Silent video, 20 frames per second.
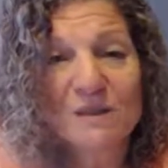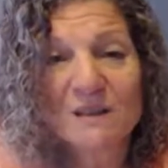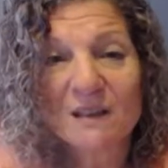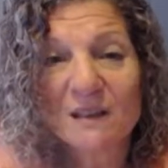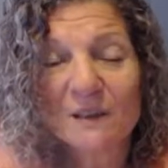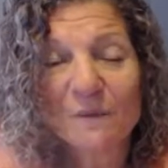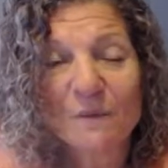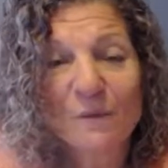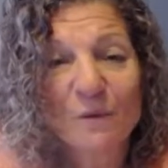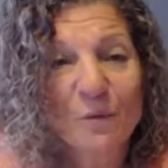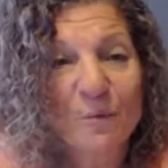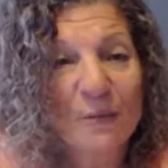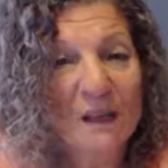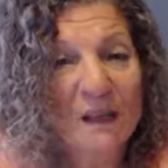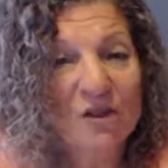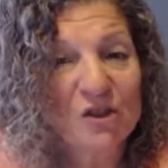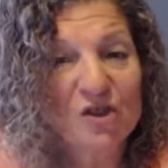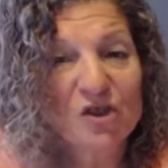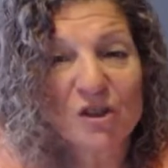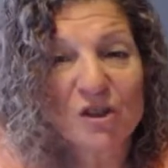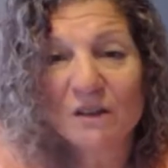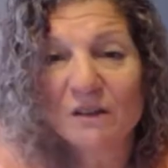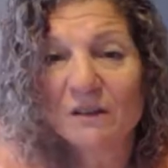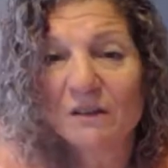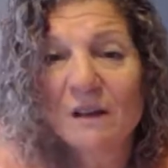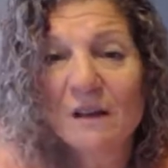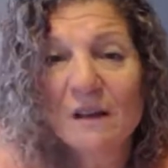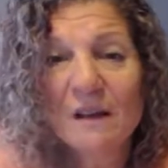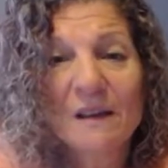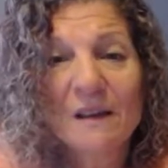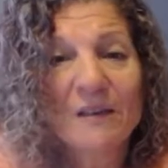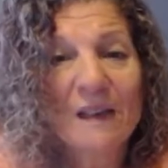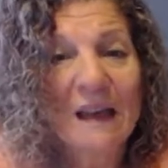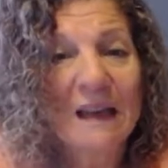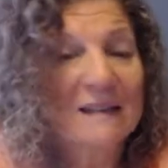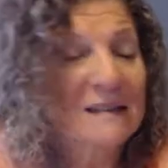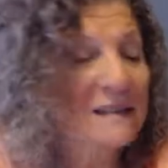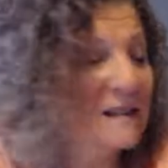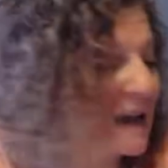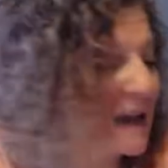the information
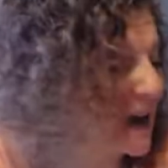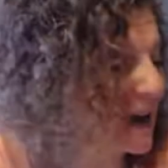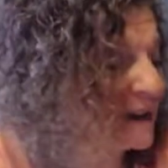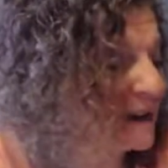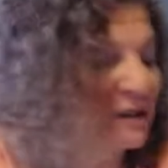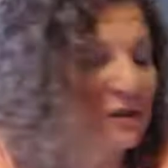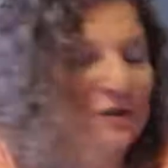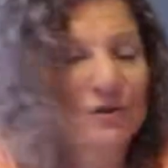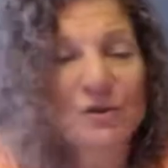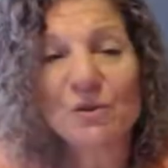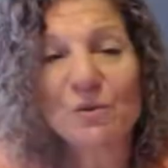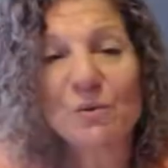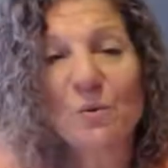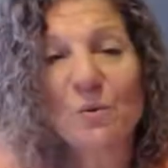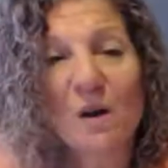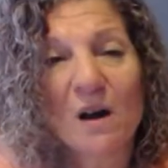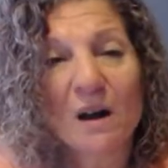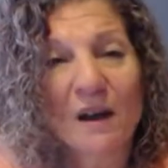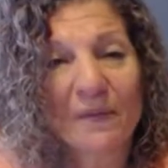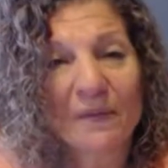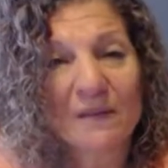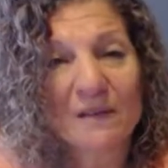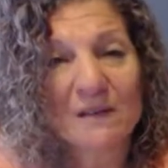that's guided you on